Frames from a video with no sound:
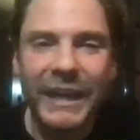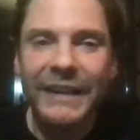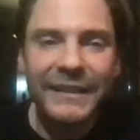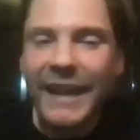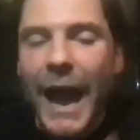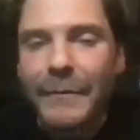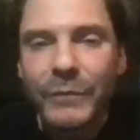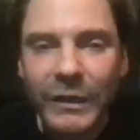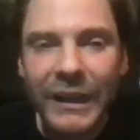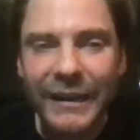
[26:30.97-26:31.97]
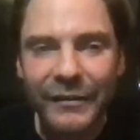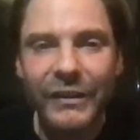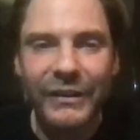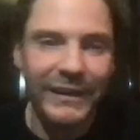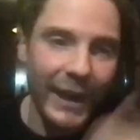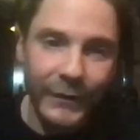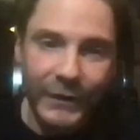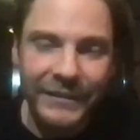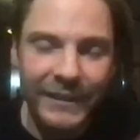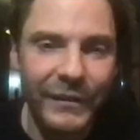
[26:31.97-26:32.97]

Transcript: And I'm not like the character,